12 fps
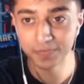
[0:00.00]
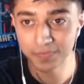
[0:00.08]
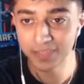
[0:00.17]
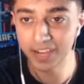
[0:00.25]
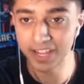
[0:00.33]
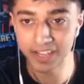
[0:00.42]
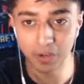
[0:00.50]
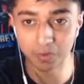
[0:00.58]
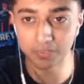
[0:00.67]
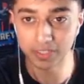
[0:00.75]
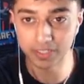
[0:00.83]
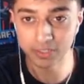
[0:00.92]
I love this
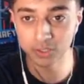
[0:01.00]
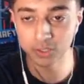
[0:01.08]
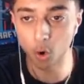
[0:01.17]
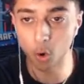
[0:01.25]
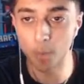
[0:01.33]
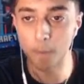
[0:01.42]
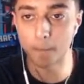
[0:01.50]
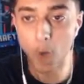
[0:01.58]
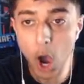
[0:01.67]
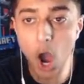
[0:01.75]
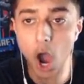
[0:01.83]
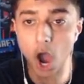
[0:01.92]
so
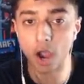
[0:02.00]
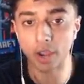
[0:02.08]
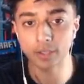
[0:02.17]
much.